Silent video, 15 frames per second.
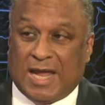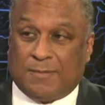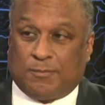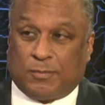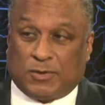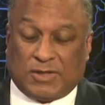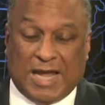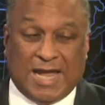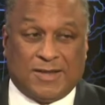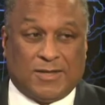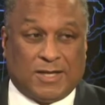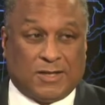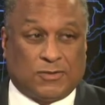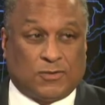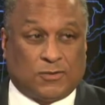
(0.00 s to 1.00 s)
and pretend
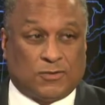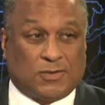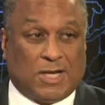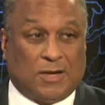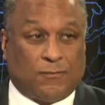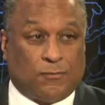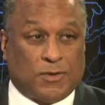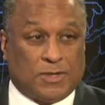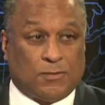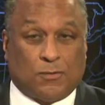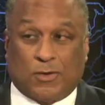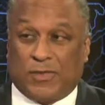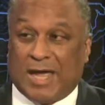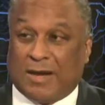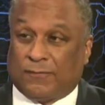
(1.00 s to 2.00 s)
that it's yourself when you
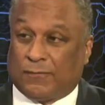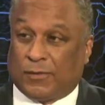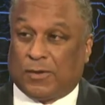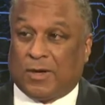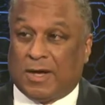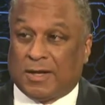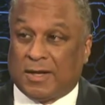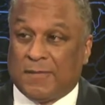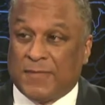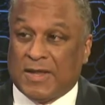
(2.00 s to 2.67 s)
are that flawed.